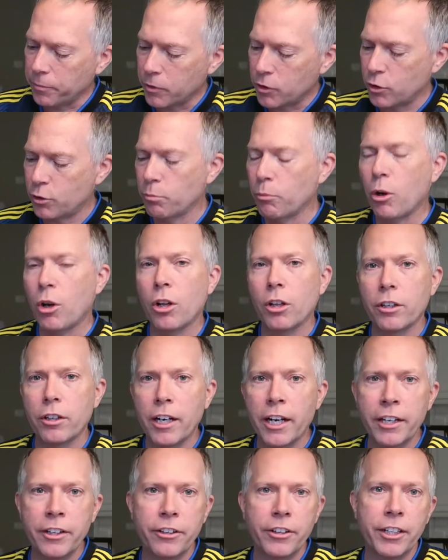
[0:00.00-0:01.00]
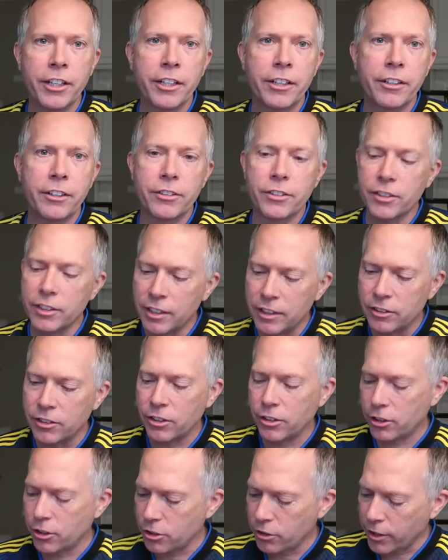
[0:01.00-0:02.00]
smaller on your ears,
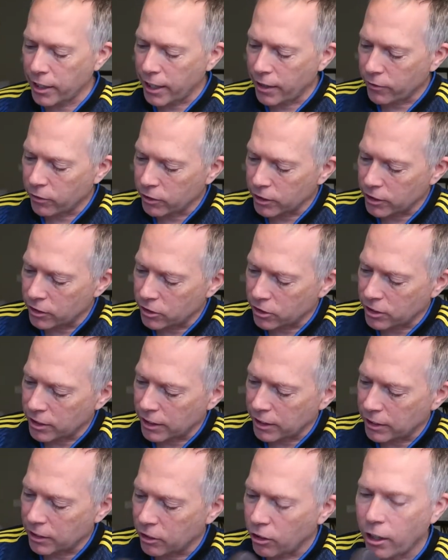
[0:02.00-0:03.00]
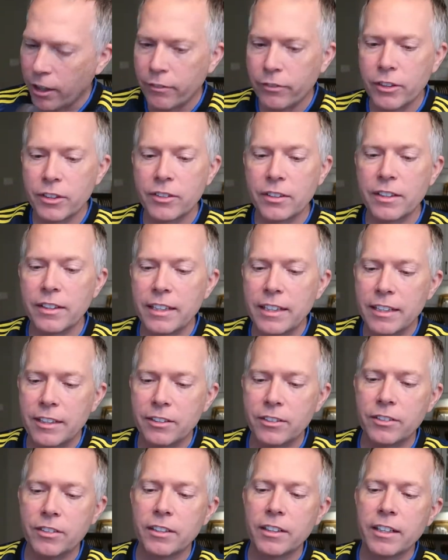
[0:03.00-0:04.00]
easier to travel, easier to take in the office. And
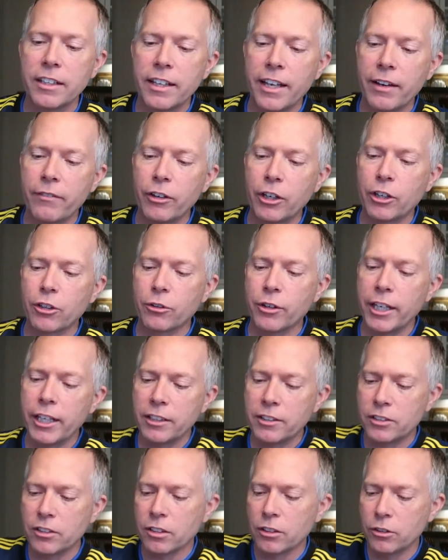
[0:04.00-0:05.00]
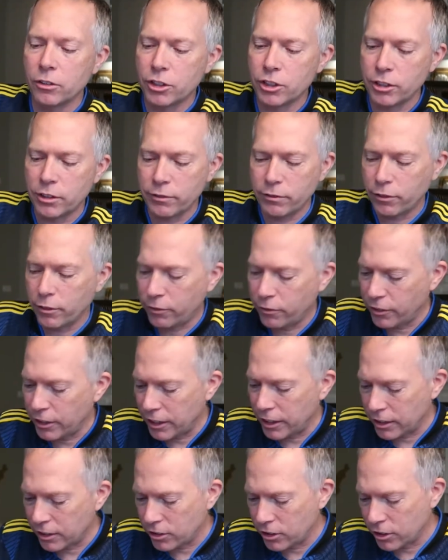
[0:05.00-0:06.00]
these have a great solution for
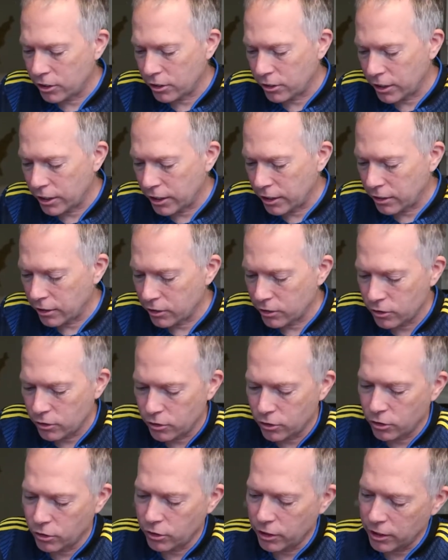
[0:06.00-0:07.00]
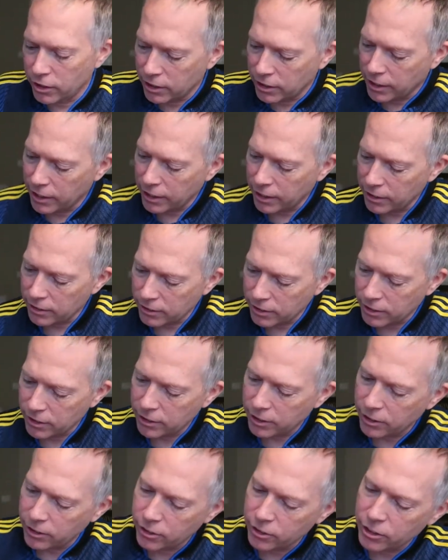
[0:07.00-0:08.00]
fitting to your ears. So in the case,
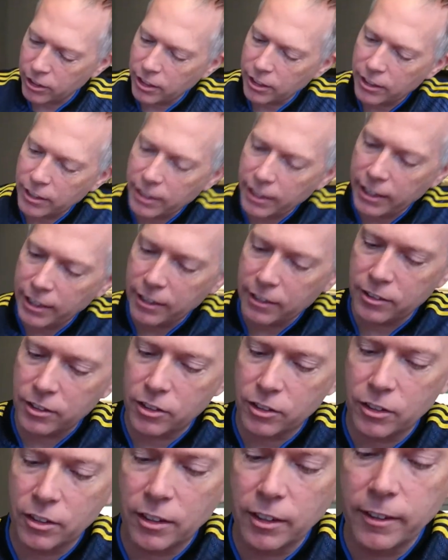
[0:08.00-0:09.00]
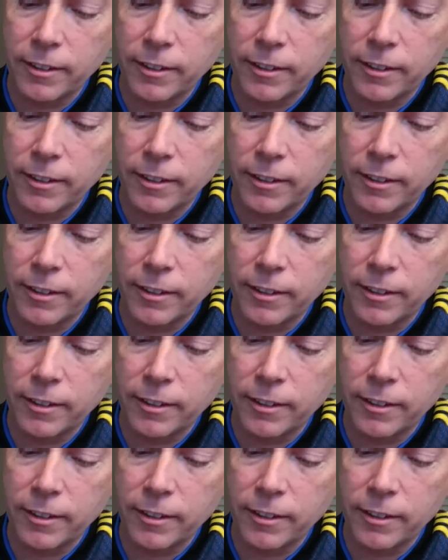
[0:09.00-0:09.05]
in here, you get a case,